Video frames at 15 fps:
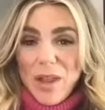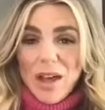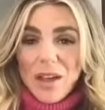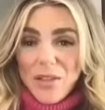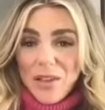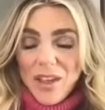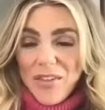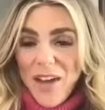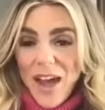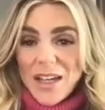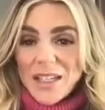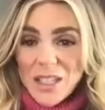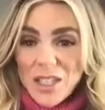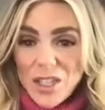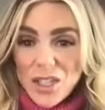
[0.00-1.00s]
a plug really
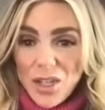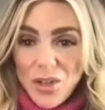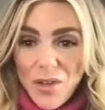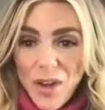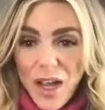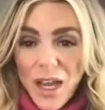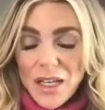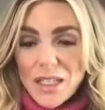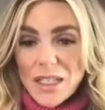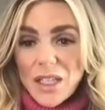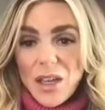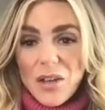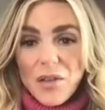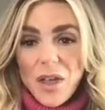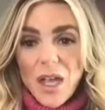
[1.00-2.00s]
fast. So you
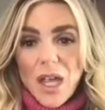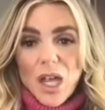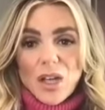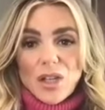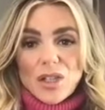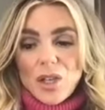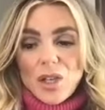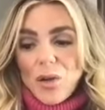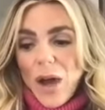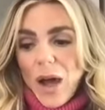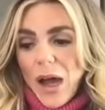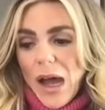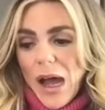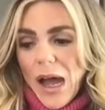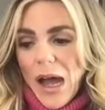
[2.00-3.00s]
guys like
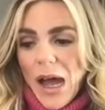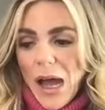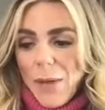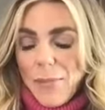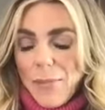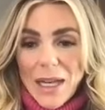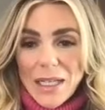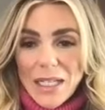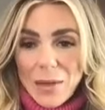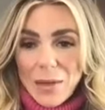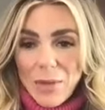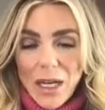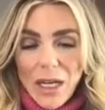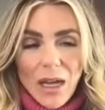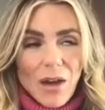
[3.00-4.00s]
so uh, my team
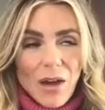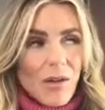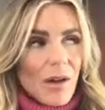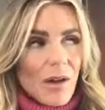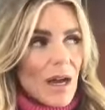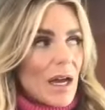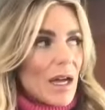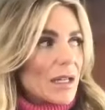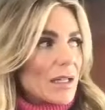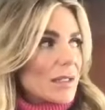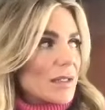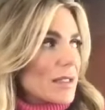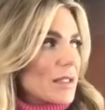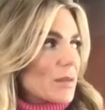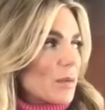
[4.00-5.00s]
right now
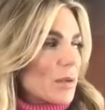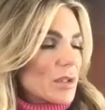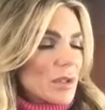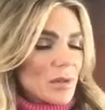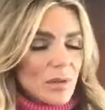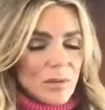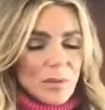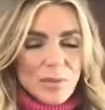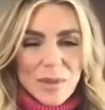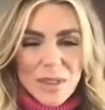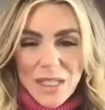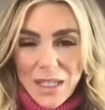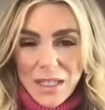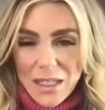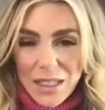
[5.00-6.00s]
has we'll do
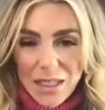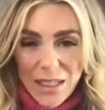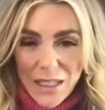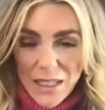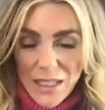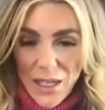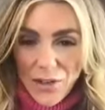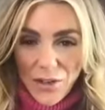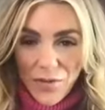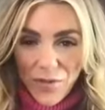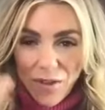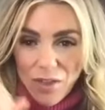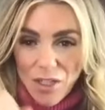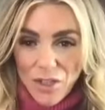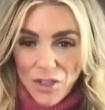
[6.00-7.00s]
six six hundred and
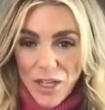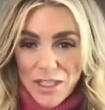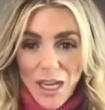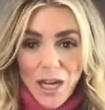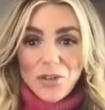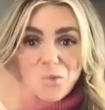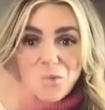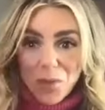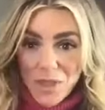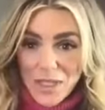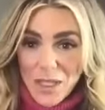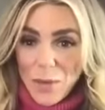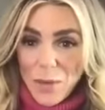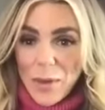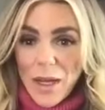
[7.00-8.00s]
fifty transactions. We'll
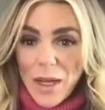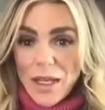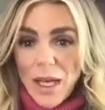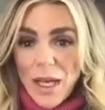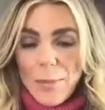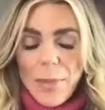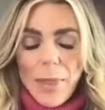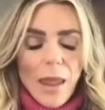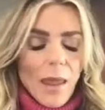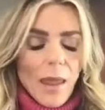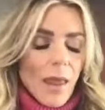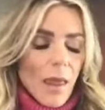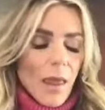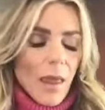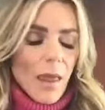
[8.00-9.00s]
see where we end up.
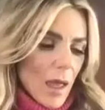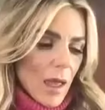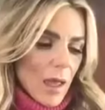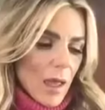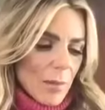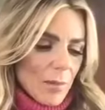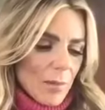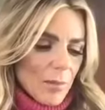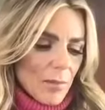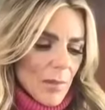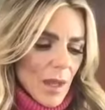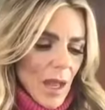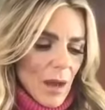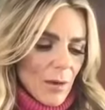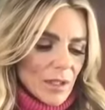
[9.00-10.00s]
Um,
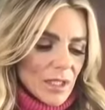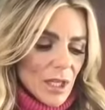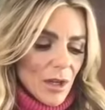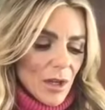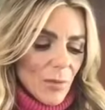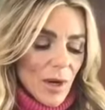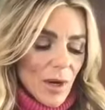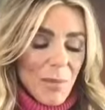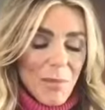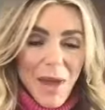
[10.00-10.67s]
I will tell you when I